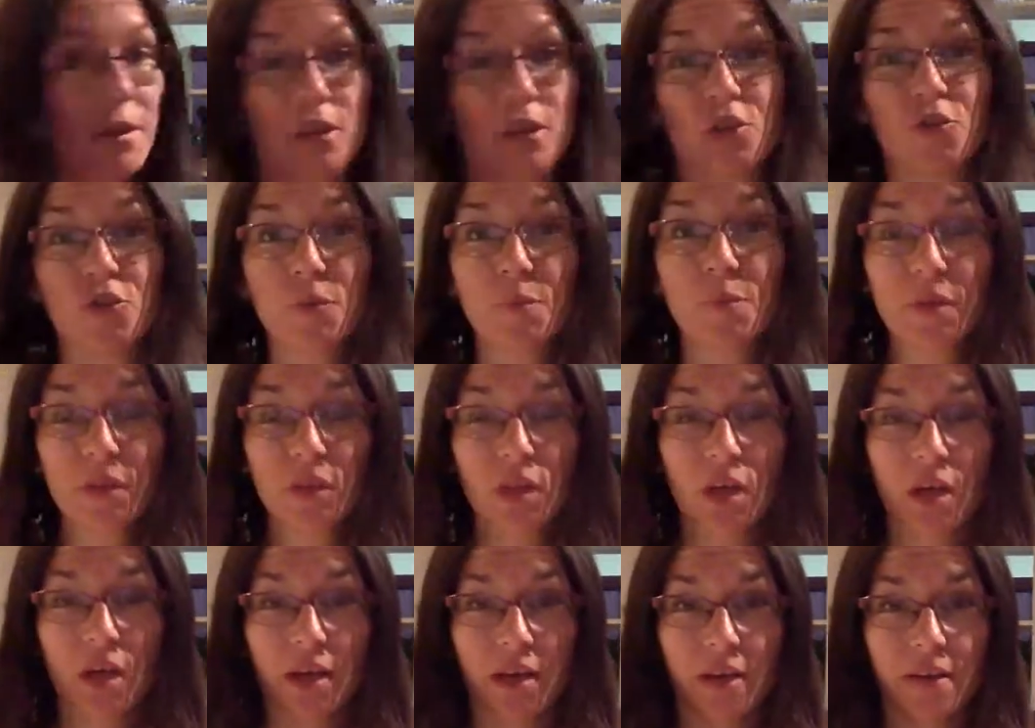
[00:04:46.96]
going to drip it
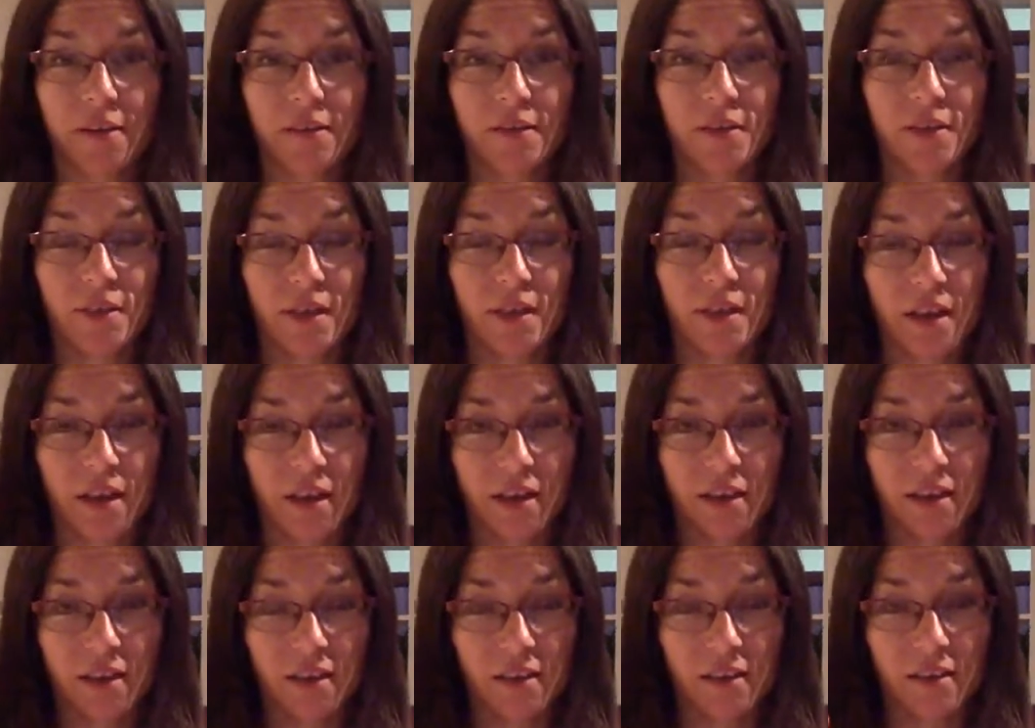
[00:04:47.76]
long enough so that I
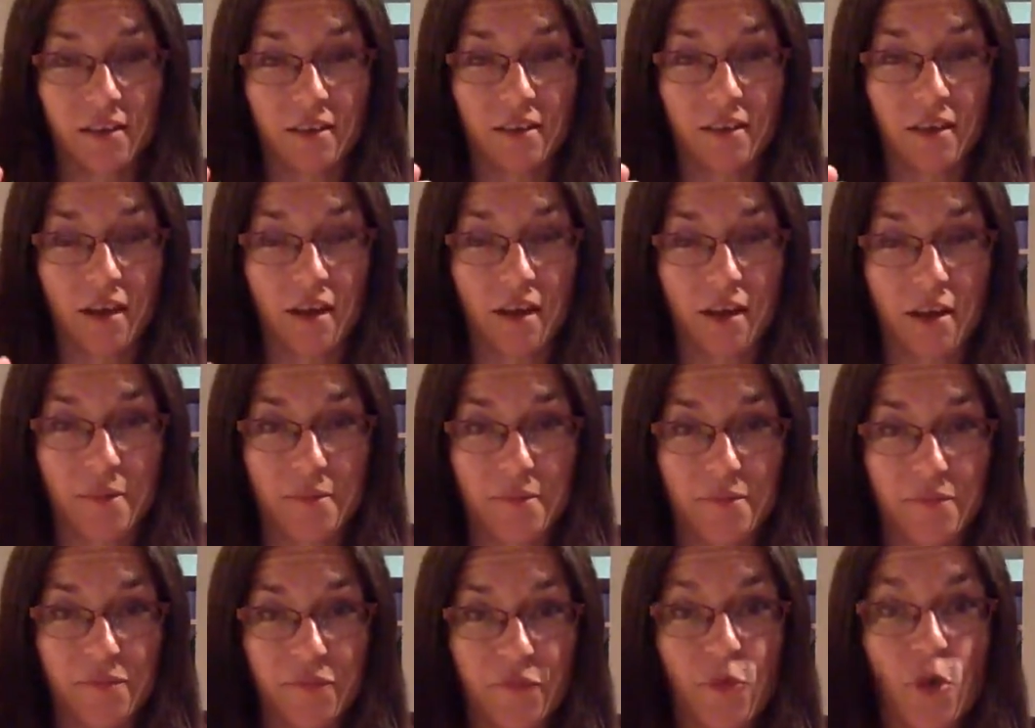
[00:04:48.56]
can
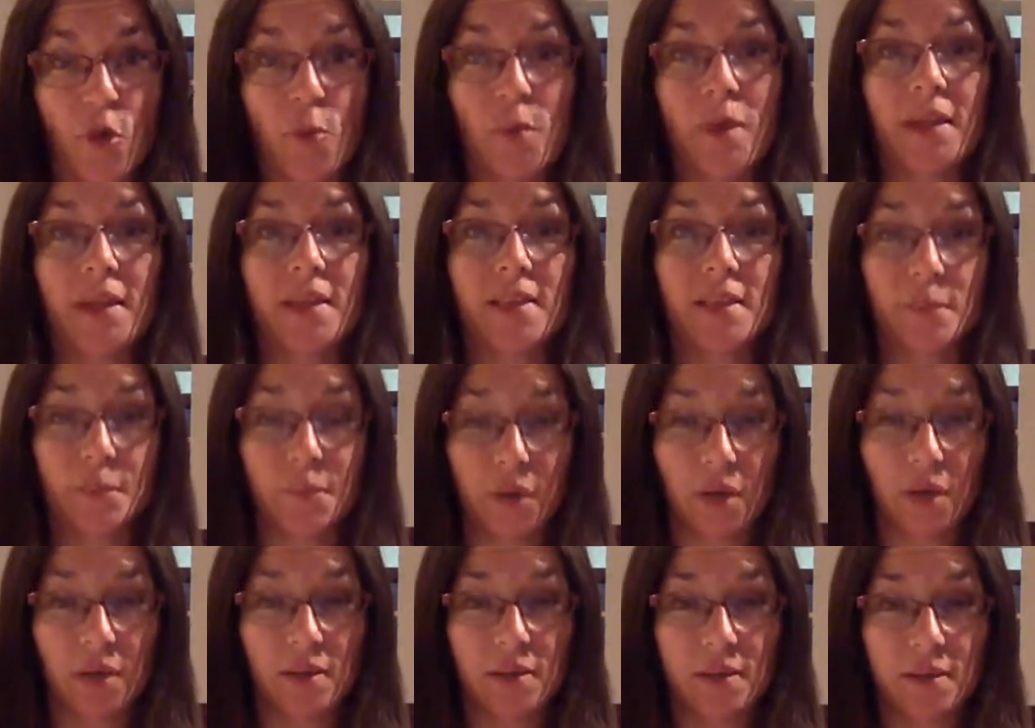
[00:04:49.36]
form it into
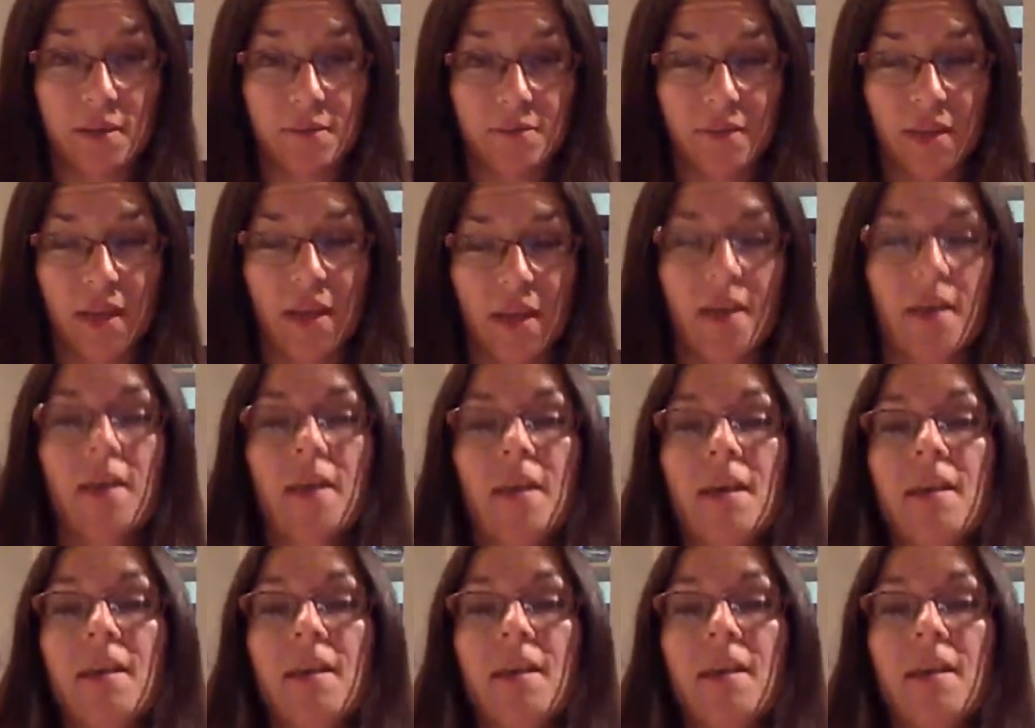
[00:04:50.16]
balls. Okay.